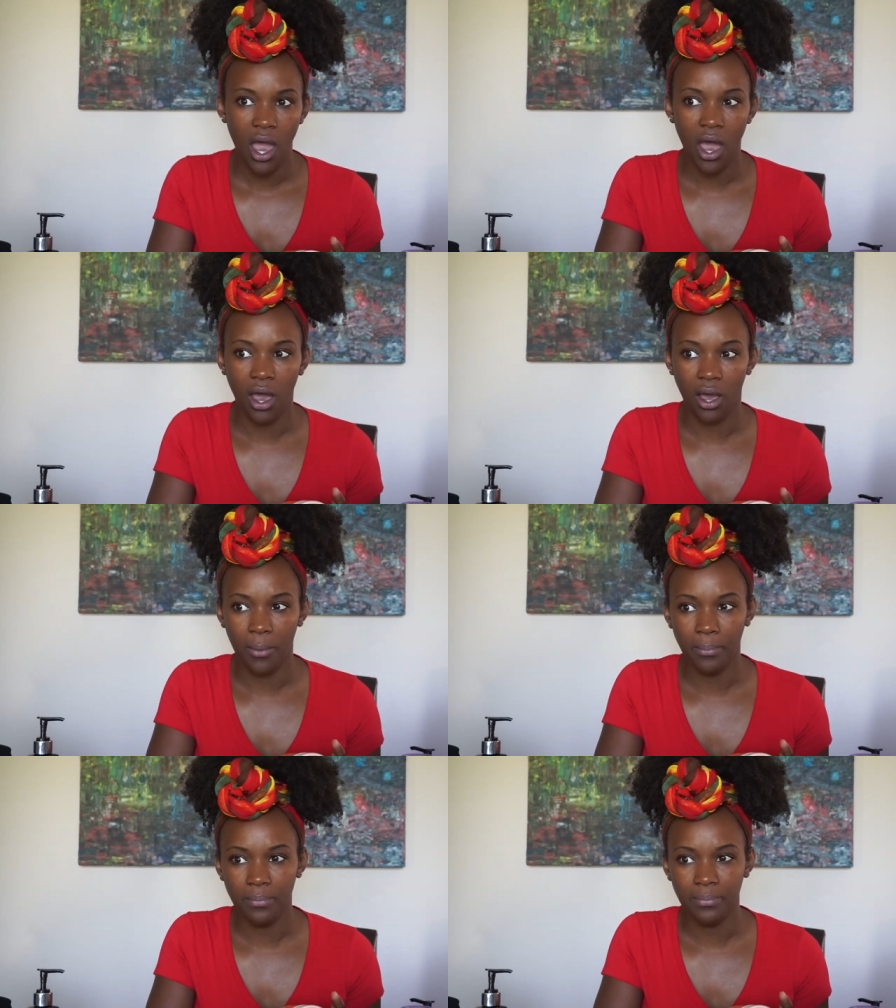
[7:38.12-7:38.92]

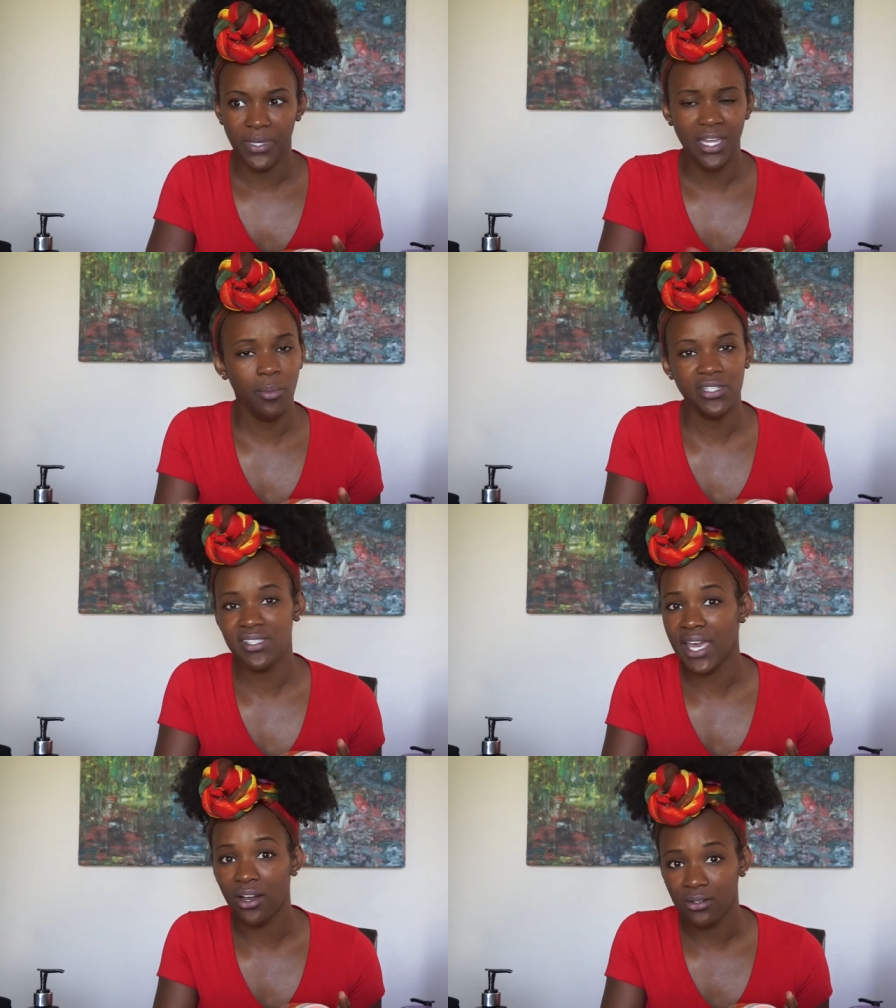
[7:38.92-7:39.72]
Um, get them on
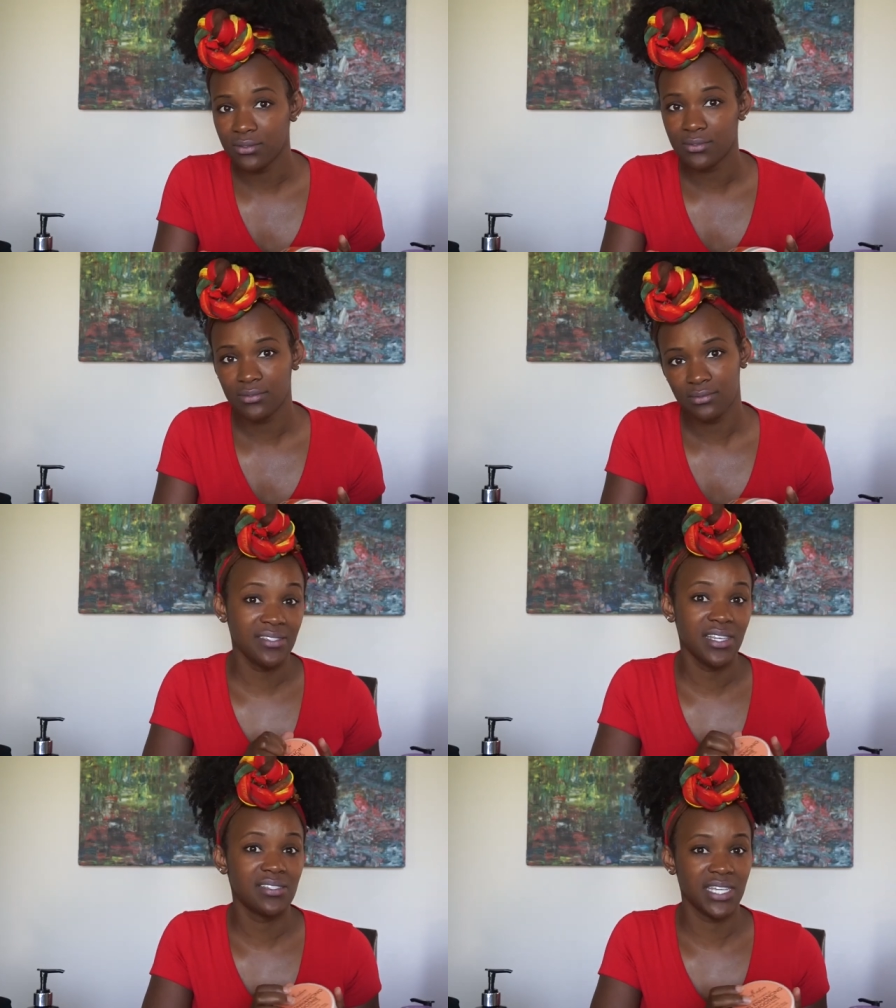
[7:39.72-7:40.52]
sale.
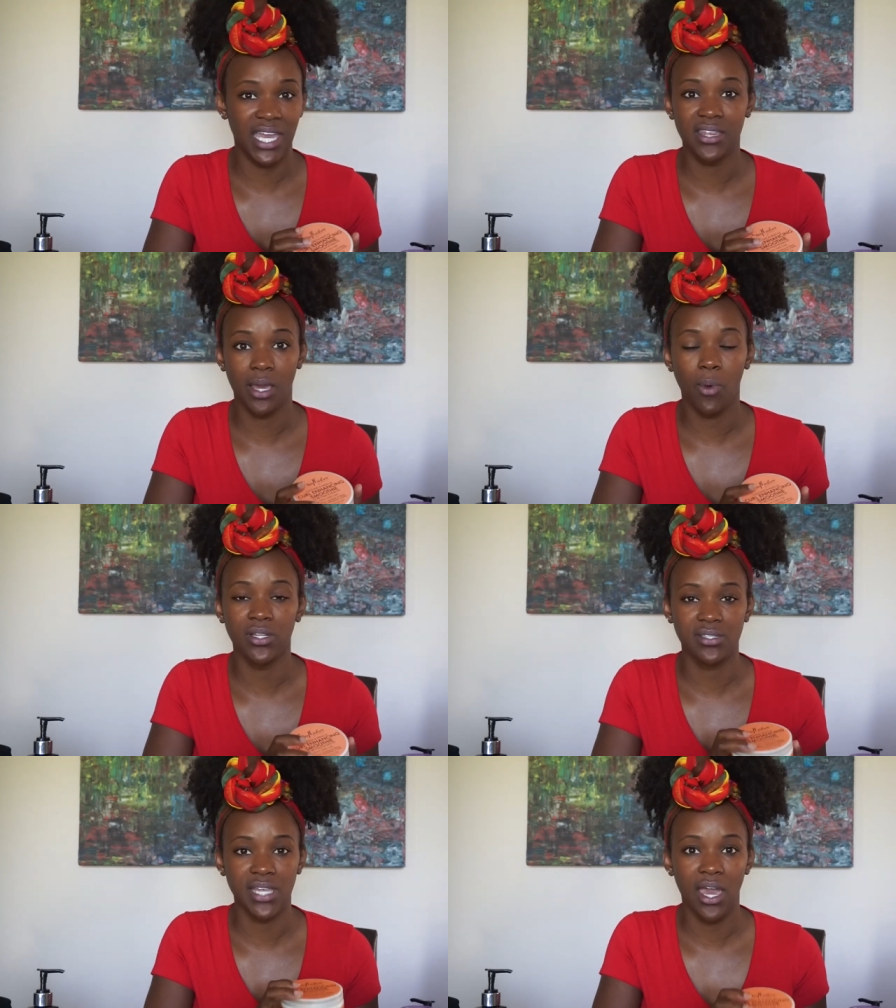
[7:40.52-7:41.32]
This is to get them
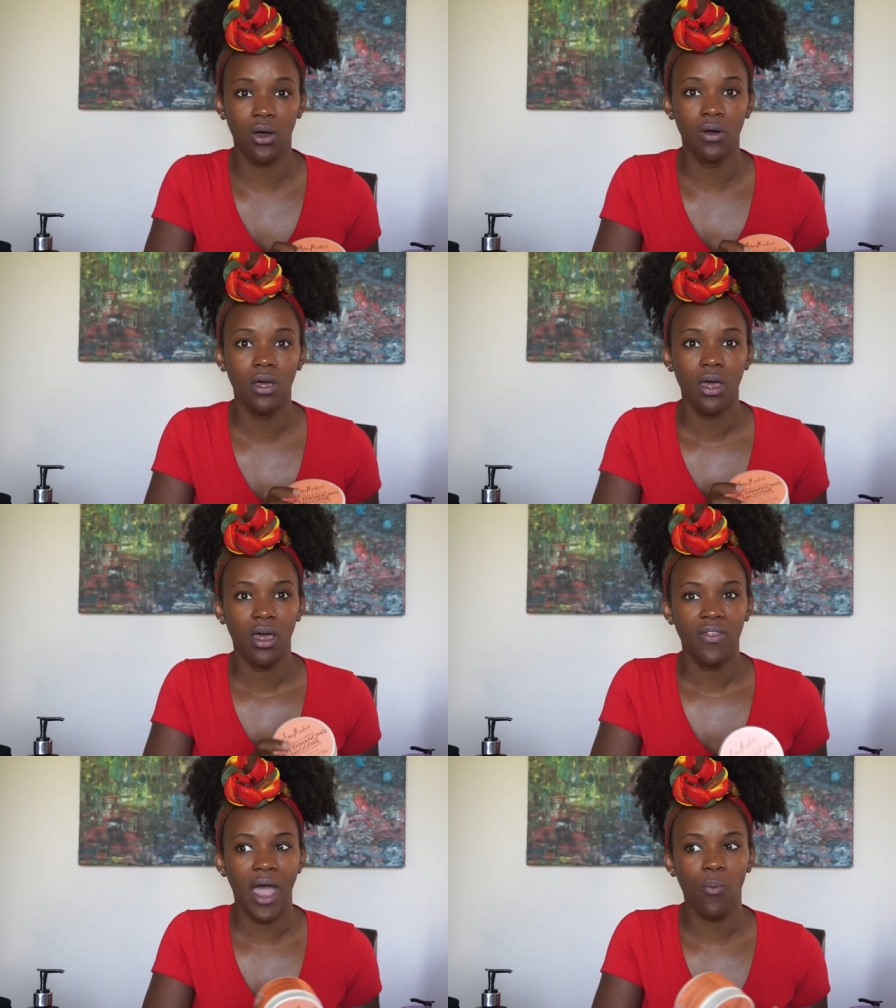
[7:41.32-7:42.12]
on sale.
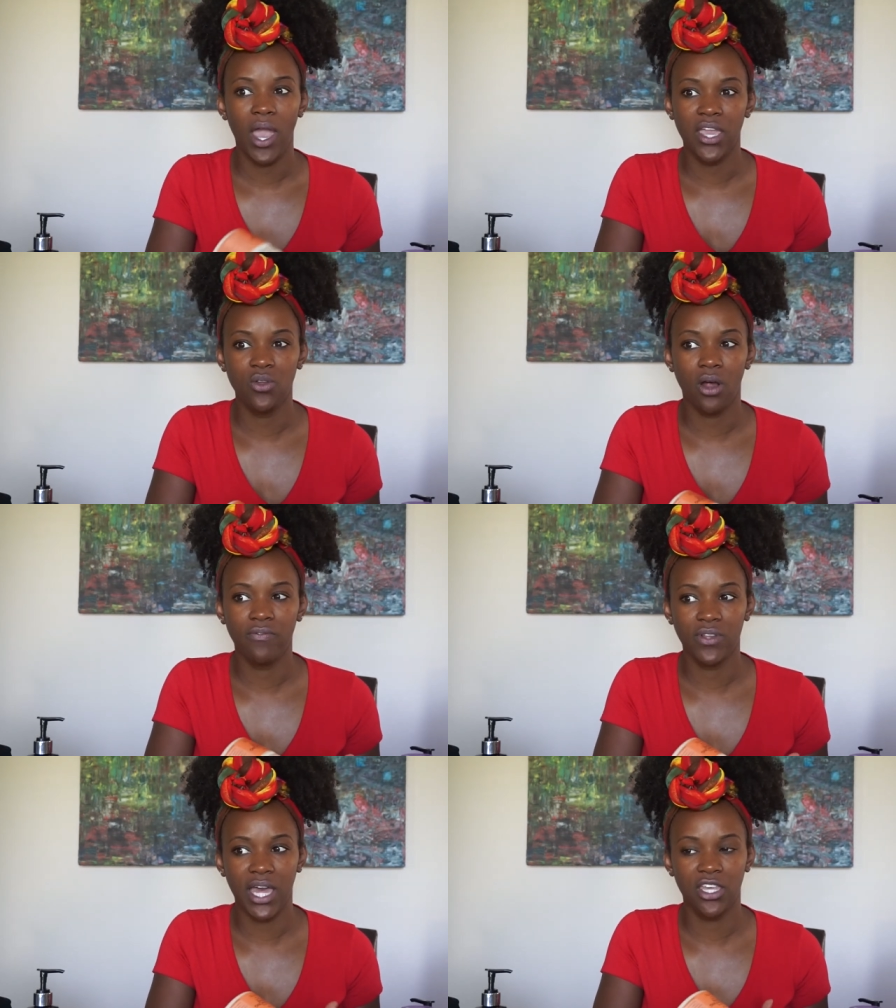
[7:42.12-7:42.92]
That way you don't
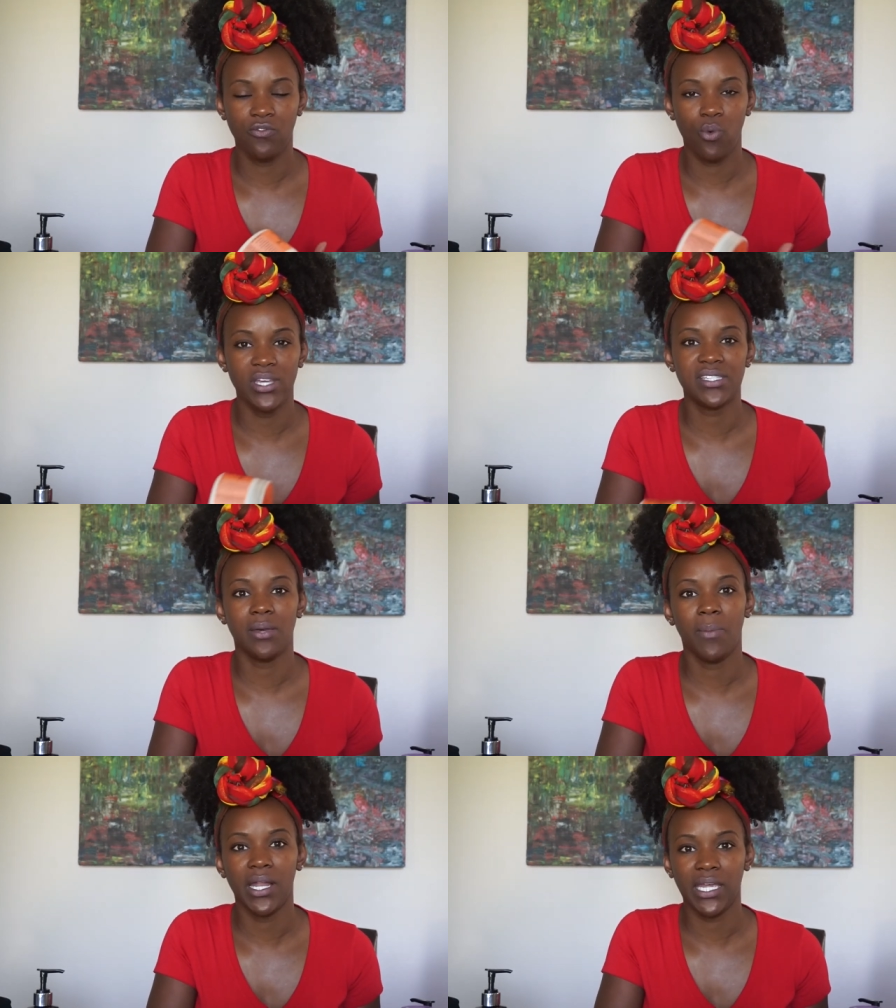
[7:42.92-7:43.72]
feel like you've
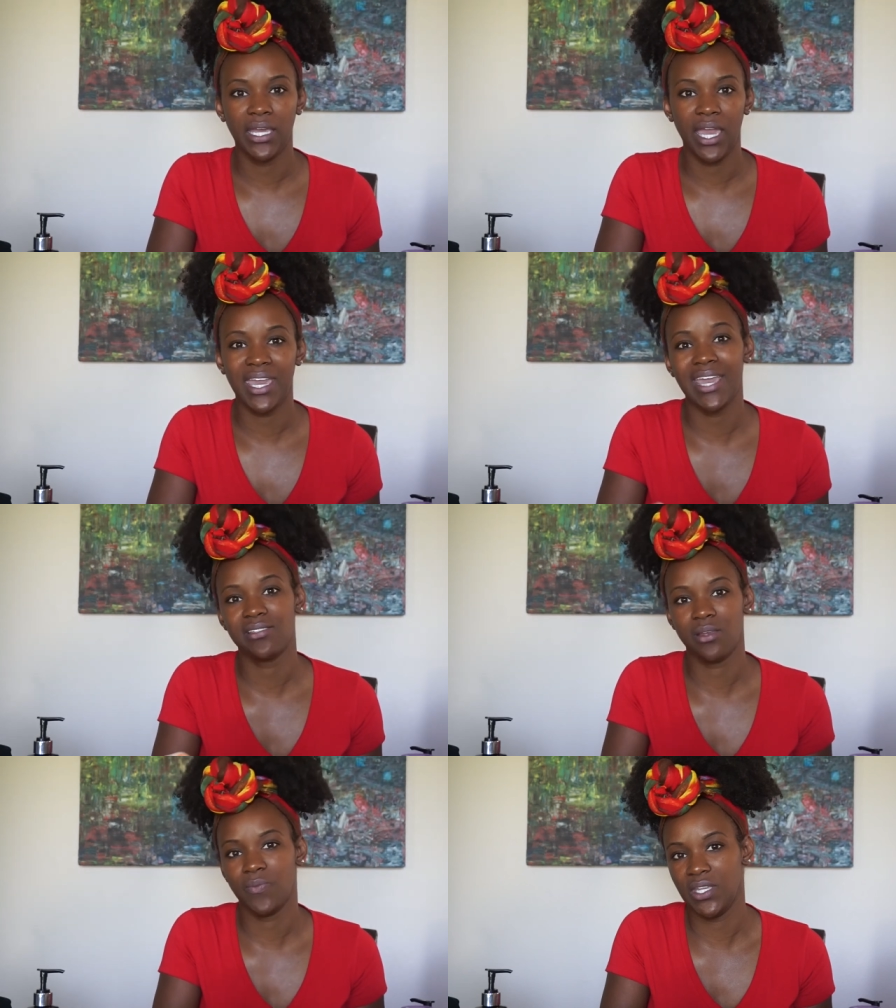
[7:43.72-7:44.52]
wasted money in case
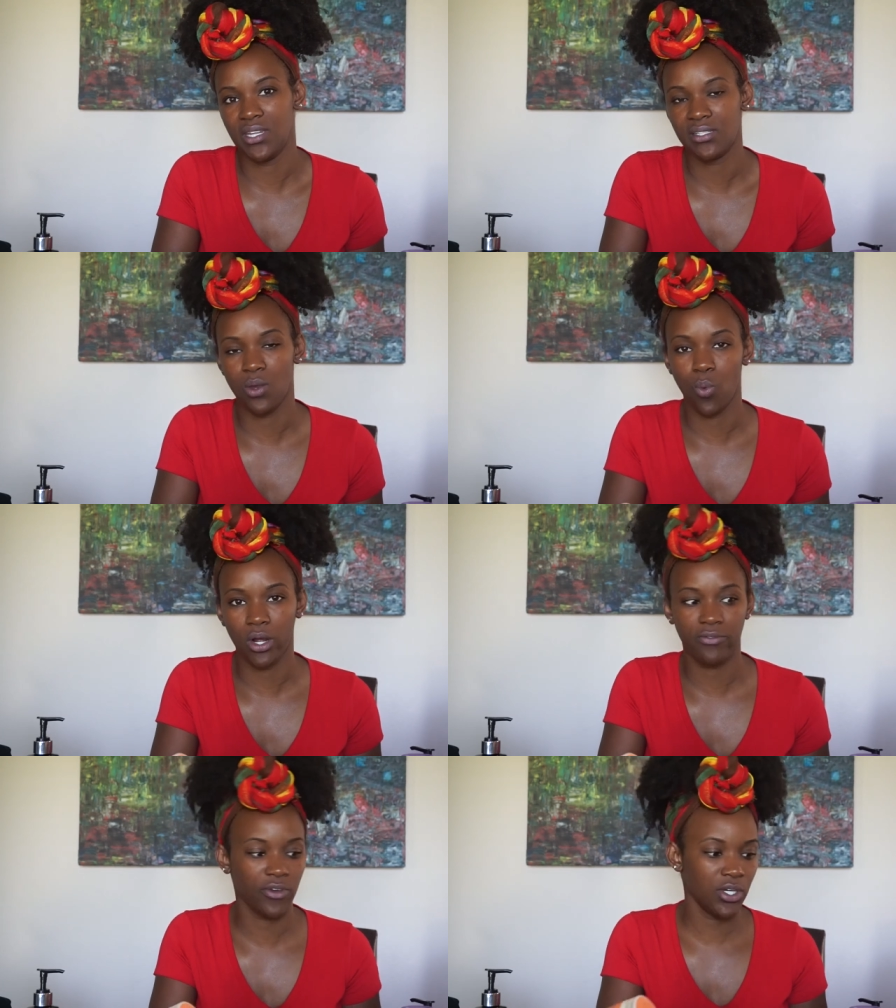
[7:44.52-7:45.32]
something doesn't
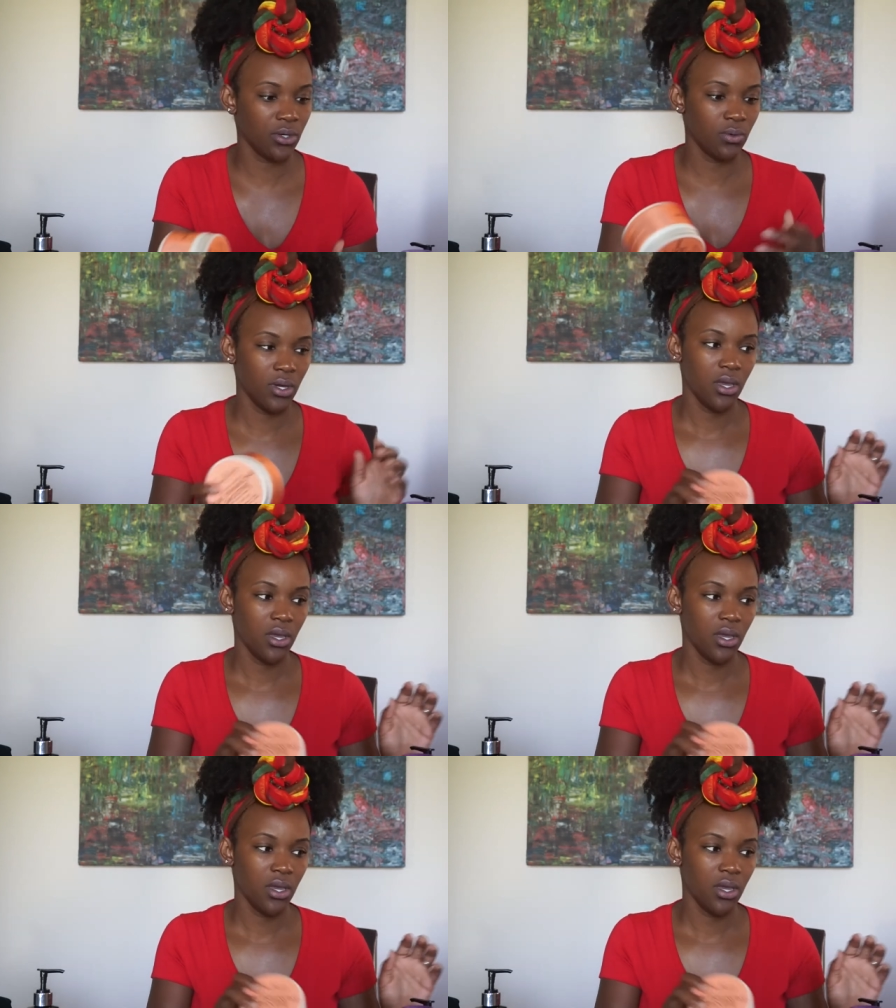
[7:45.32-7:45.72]
work for you.